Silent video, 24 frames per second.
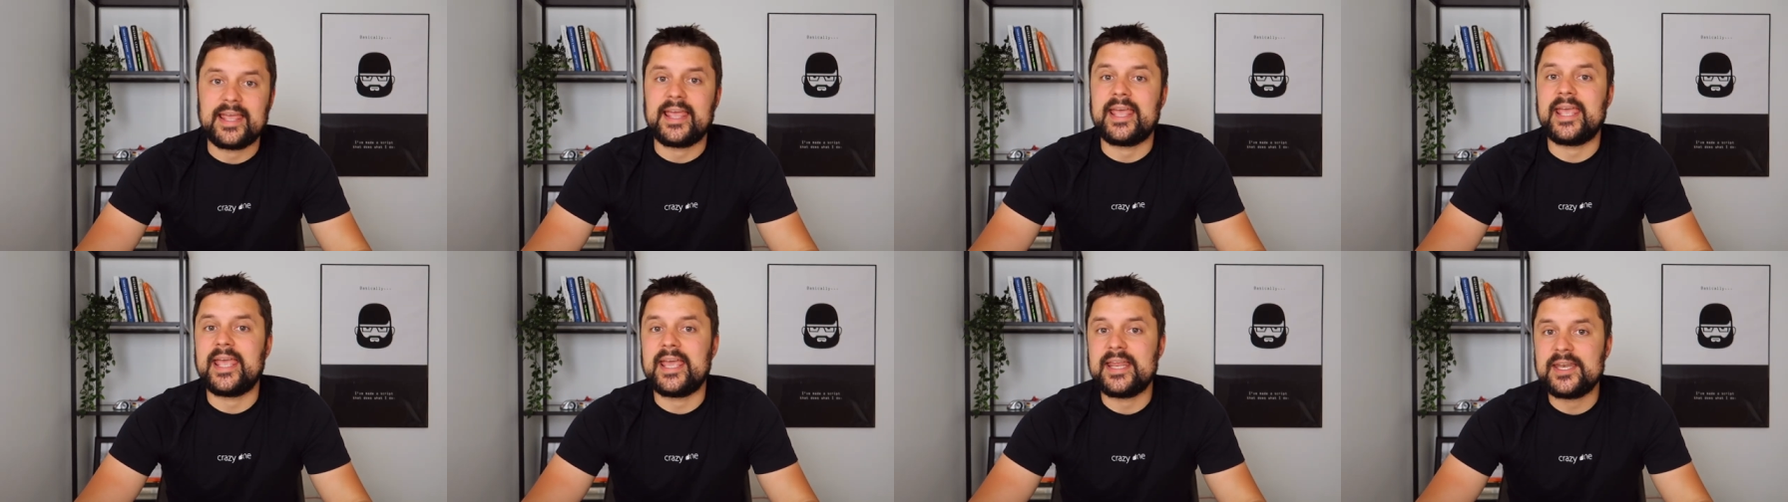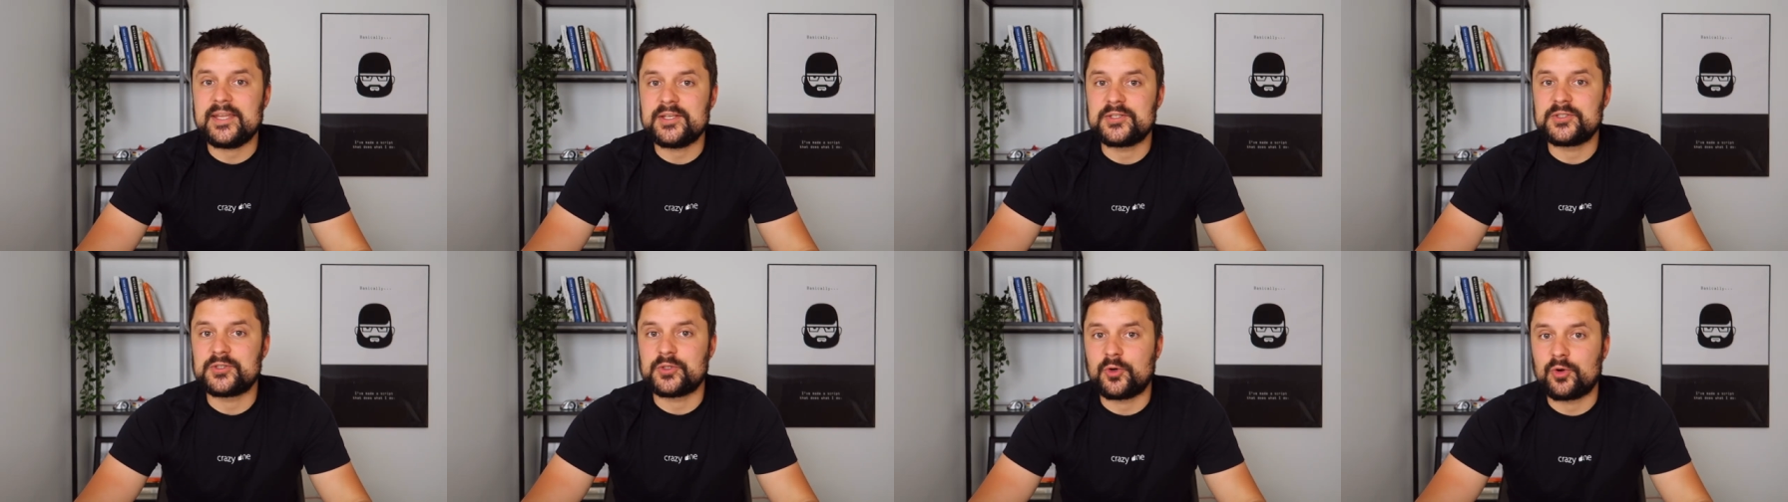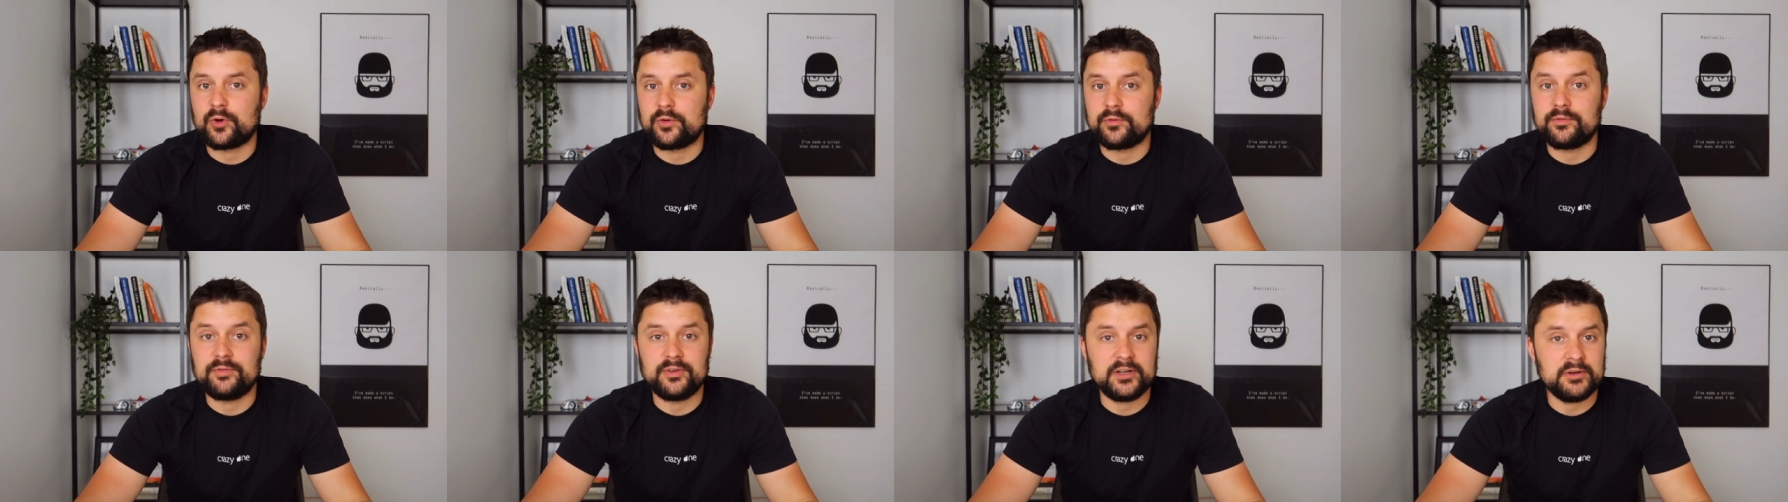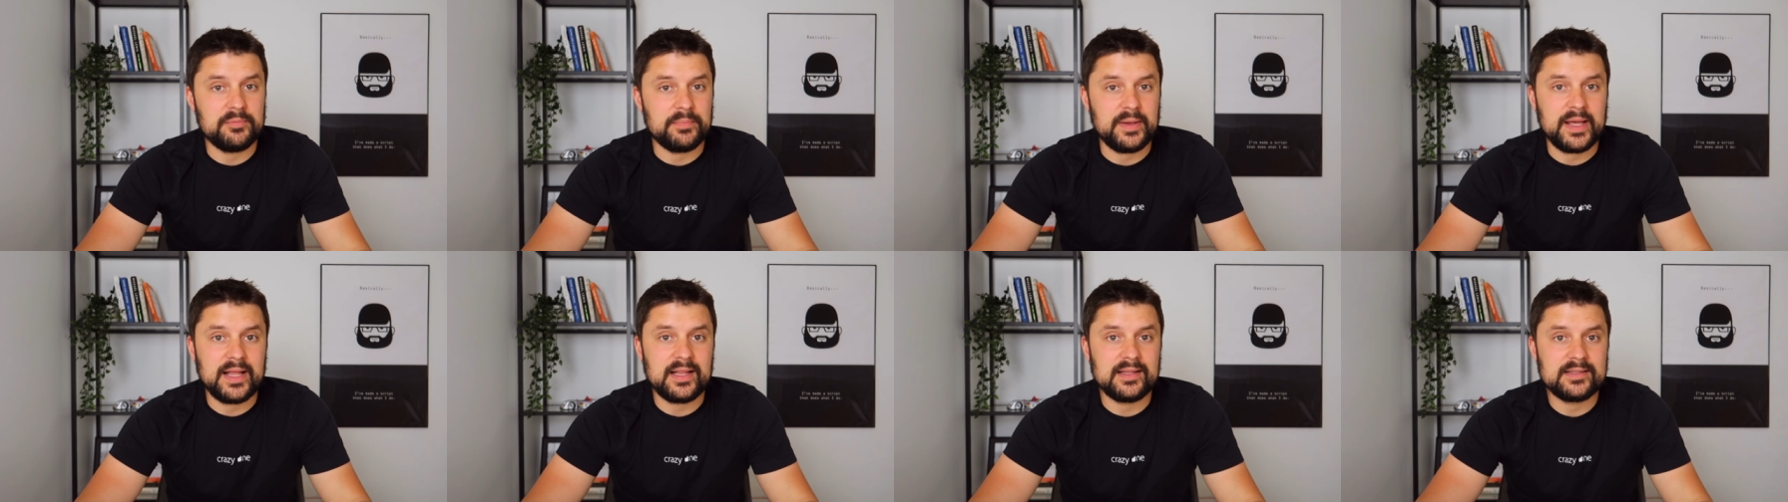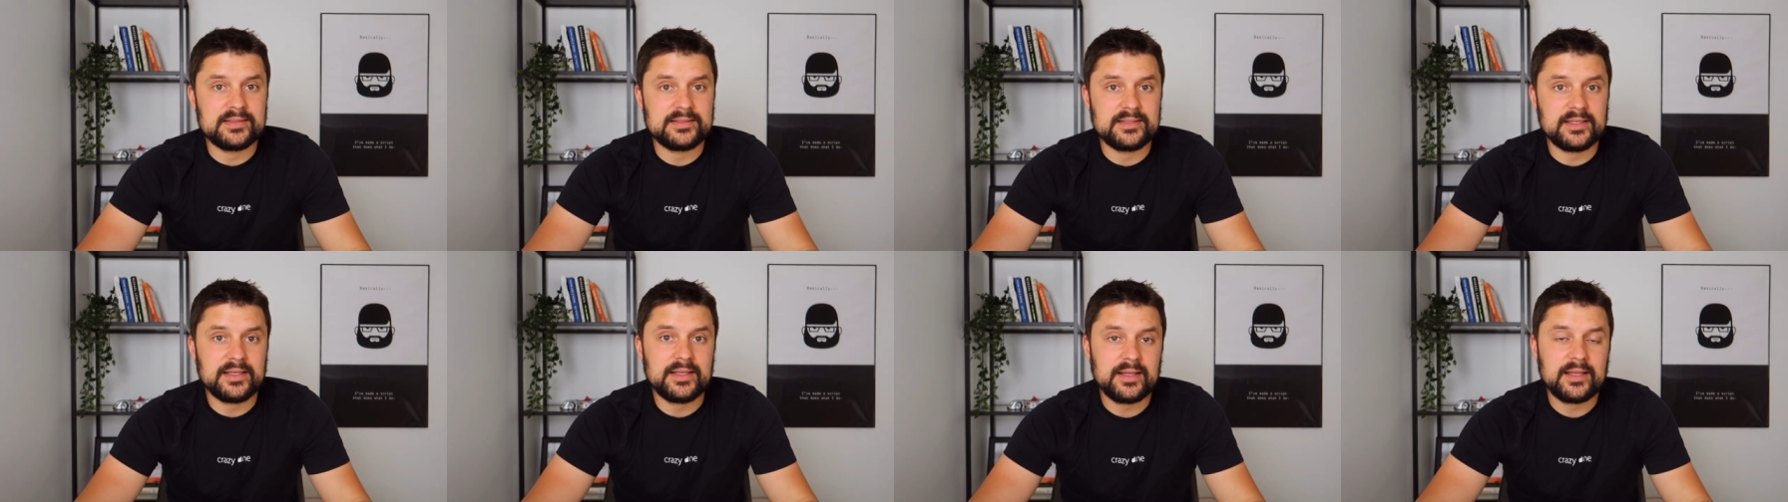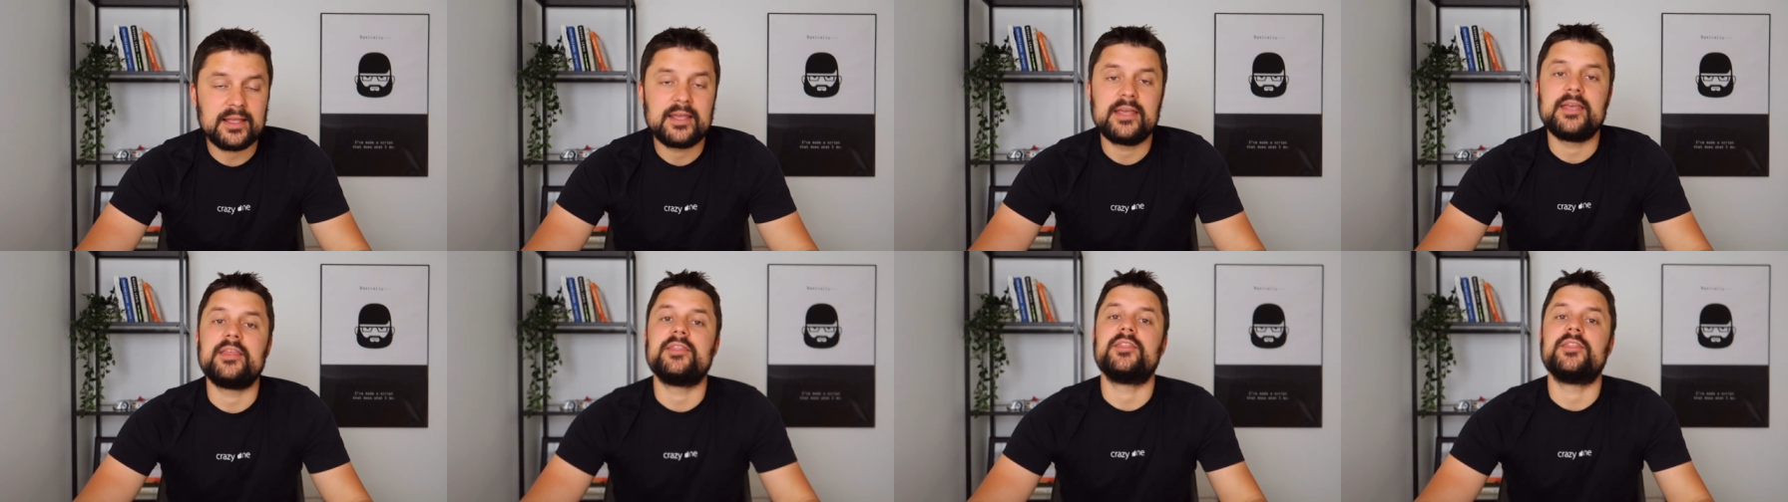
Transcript: any sort of rebalancing.